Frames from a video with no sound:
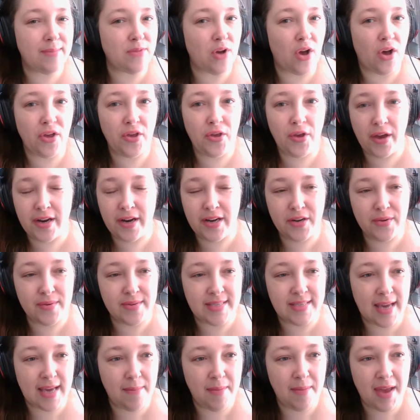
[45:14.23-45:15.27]
All you got to do
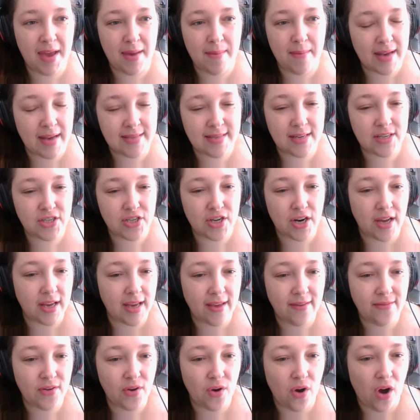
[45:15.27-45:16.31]
is send me a message and I'll
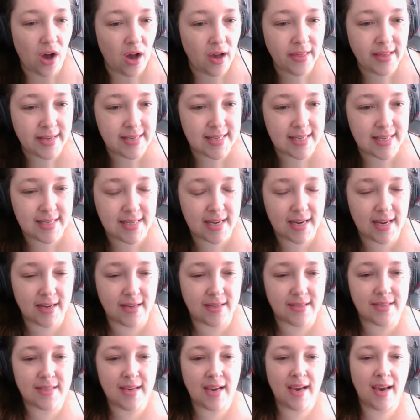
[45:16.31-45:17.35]
give you all the
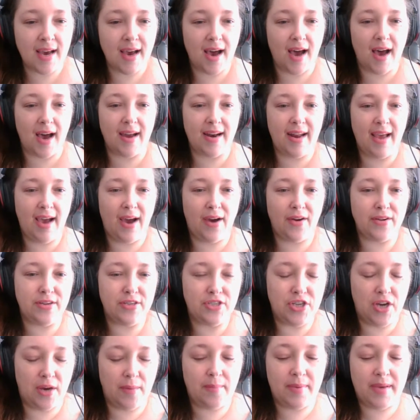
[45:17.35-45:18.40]
details on how to
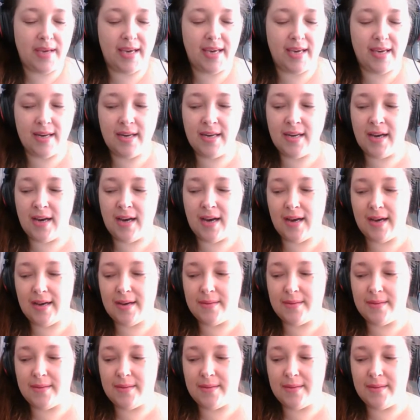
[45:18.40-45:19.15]
jump in.